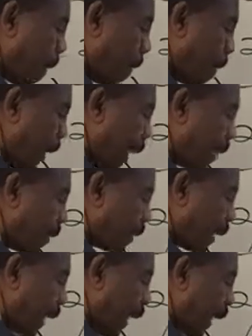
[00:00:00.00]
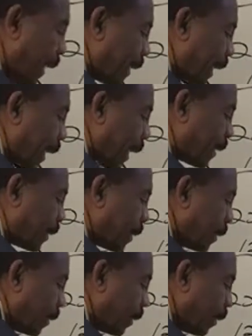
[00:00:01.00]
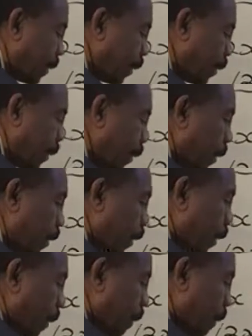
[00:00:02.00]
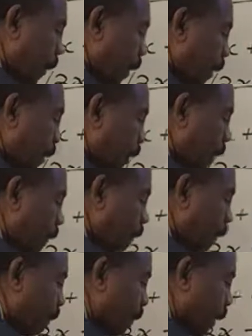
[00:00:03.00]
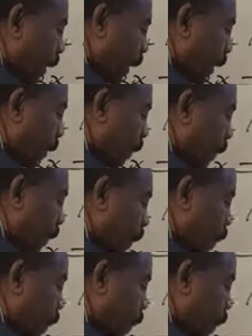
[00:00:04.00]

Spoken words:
minus 8x plus 15.